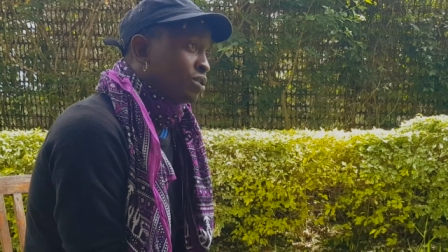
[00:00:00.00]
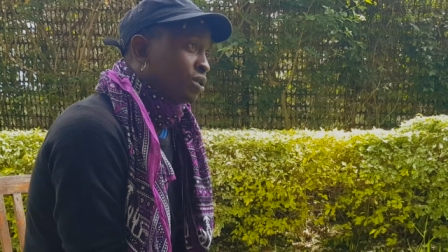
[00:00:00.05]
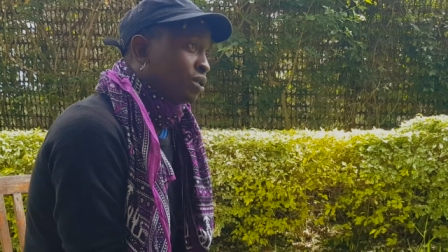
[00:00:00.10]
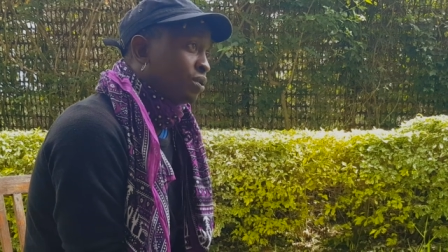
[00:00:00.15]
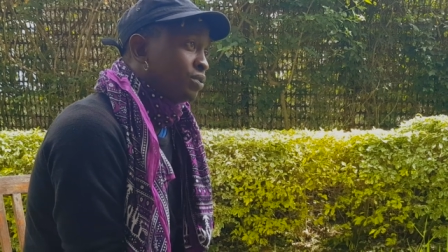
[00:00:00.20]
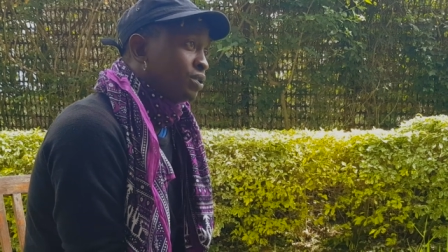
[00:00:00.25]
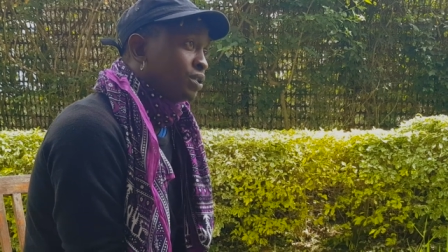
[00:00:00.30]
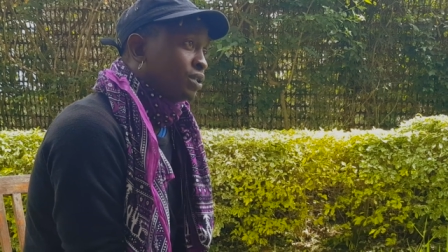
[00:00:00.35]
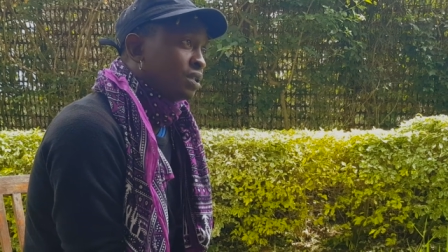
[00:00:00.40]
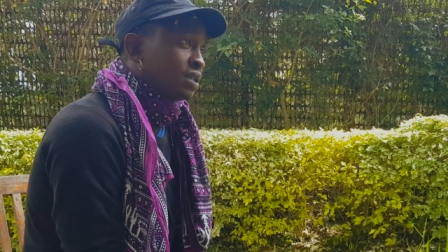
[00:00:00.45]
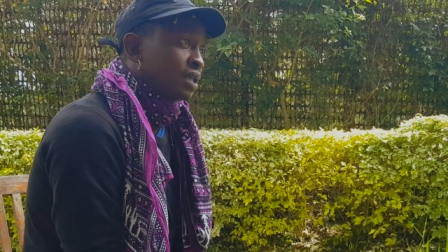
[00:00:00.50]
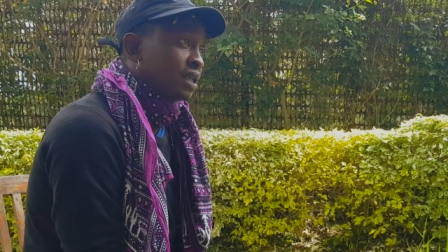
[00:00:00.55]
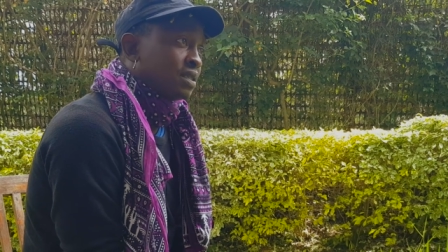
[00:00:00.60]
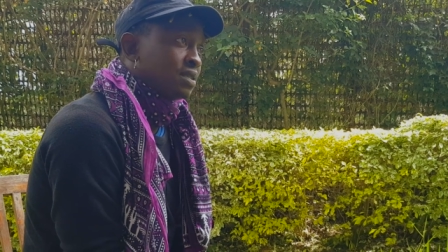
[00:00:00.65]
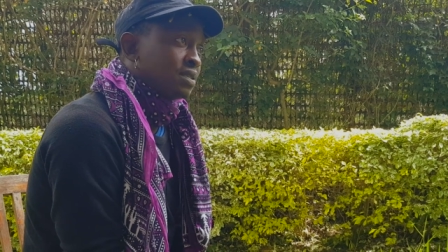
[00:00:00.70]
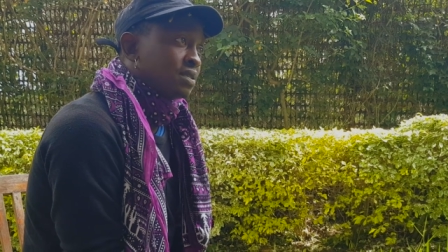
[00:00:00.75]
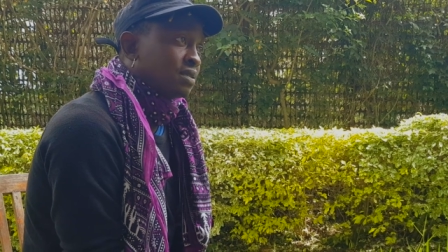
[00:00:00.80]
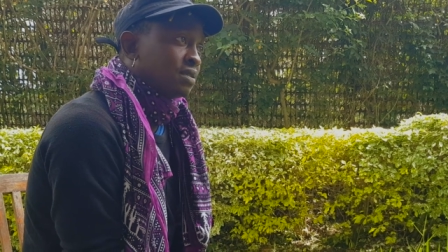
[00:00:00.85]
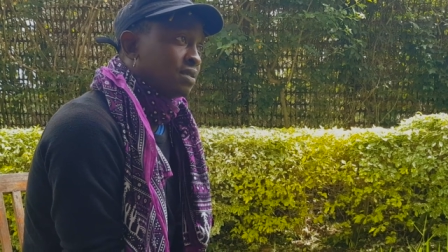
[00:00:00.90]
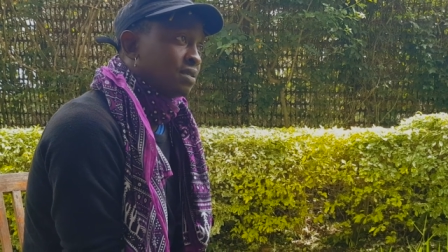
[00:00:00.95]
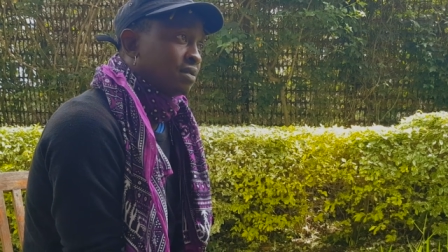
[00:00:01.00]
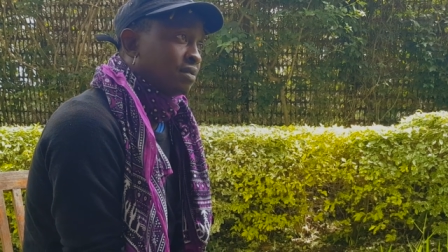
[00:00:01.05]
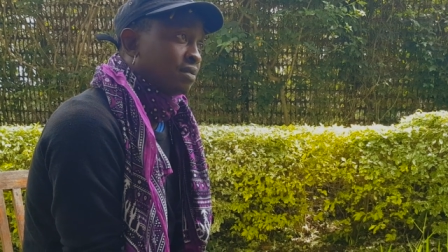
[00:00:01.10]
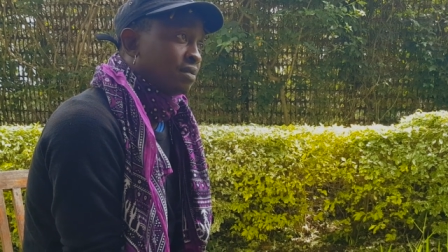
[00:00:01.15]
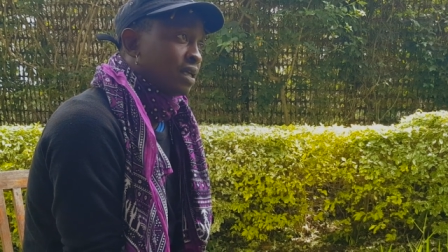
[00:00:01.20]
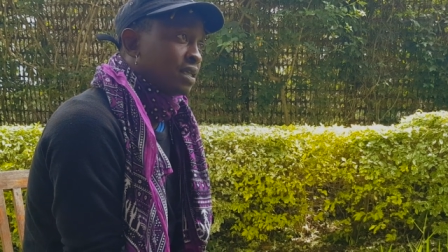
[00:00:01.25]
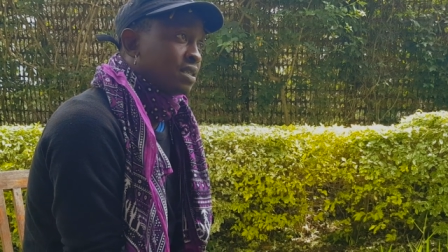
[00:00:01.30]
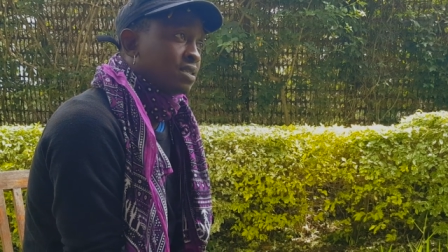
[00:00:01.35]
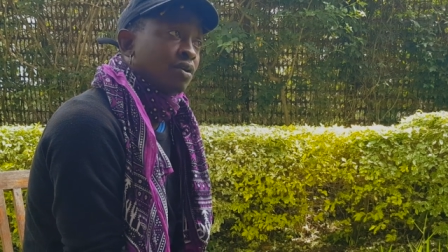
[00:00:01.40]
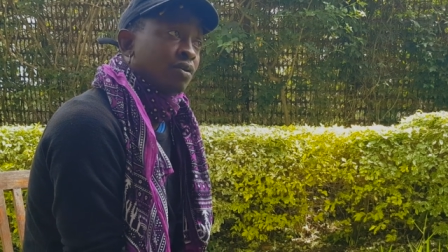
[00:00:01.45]
So just let's
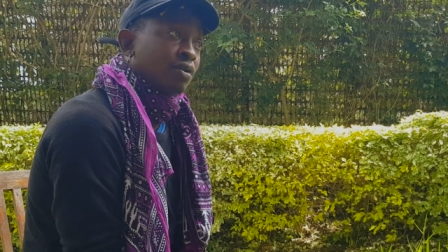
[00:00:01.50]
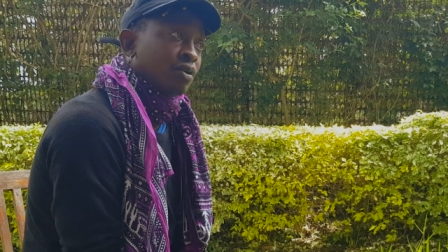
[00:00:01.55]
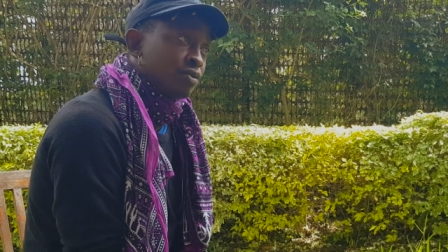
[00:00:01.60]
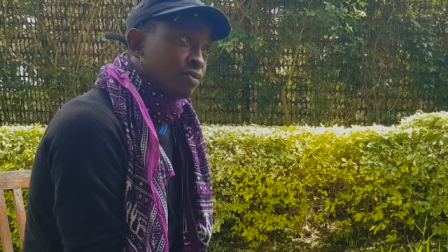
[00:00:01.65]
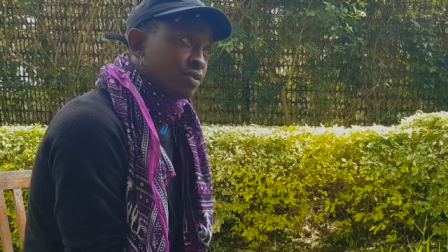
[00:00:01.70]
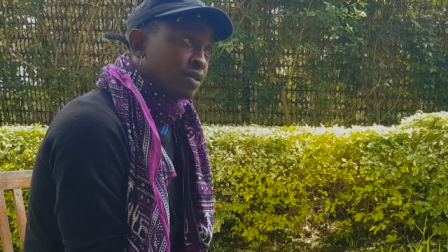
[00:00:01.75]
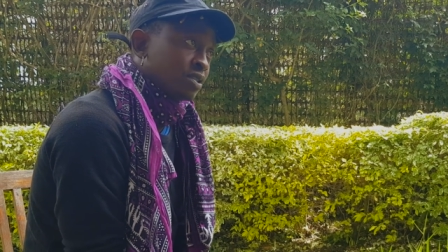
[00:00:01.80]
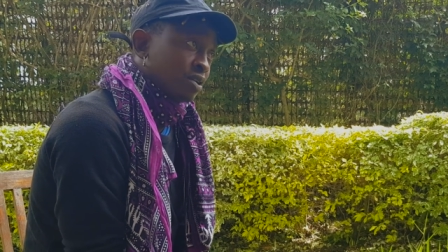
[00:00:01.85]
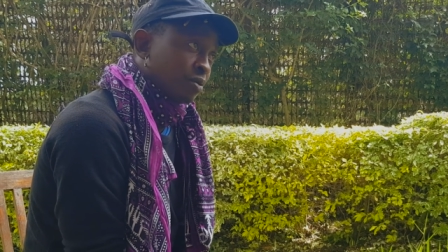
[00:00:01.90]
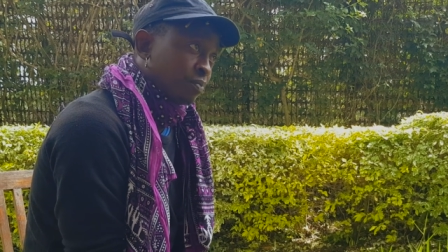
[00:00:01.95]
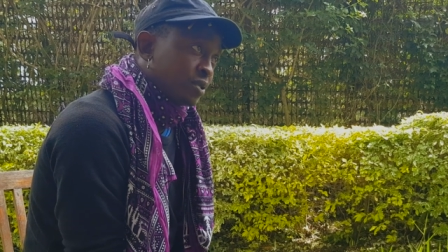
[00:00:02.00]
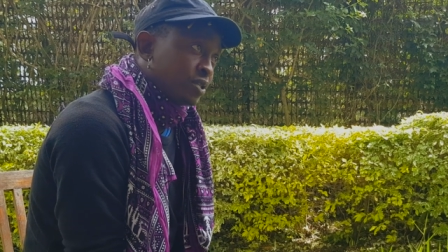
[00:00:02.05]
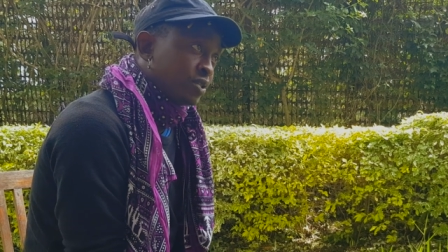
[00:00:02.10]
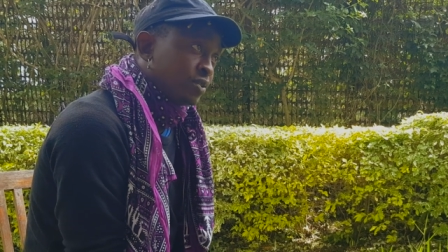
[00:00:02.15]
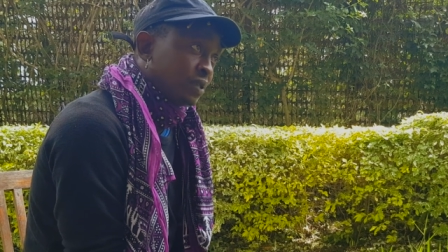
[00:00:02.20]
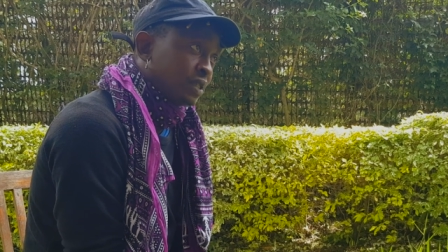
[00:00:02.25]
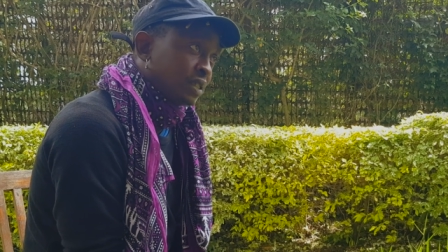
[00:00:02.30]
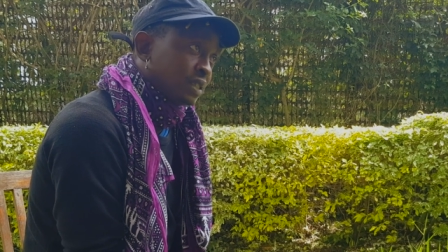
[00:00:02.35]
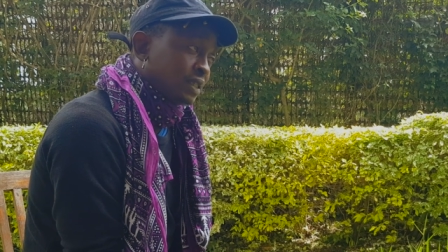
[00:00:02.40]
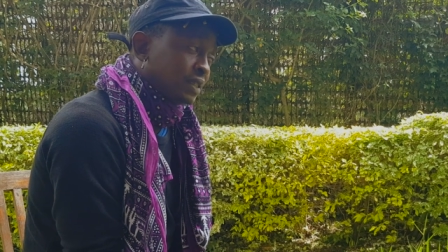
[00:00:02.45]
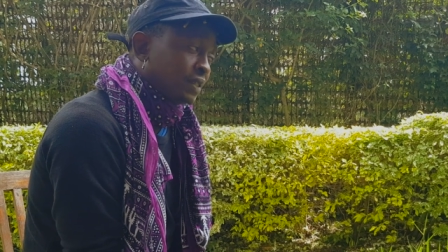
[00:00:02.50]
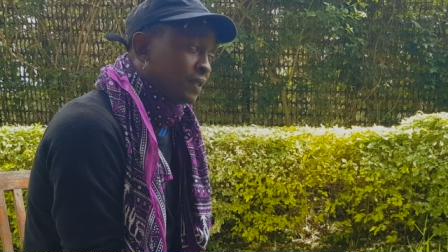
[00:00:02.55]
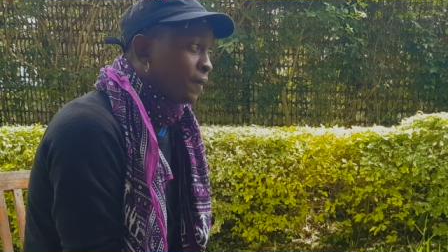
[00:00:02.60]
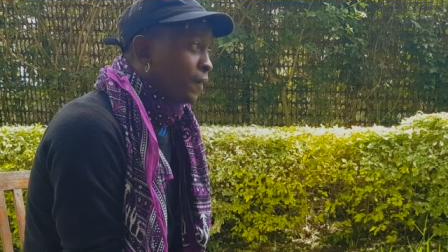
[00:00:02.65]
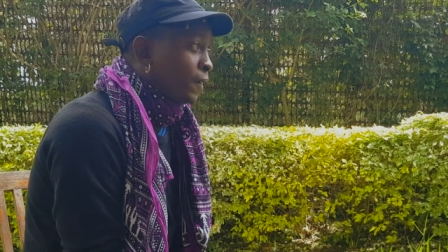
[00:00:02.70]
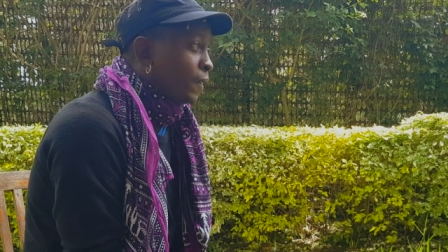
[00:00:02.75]
let's not lose this opportunity.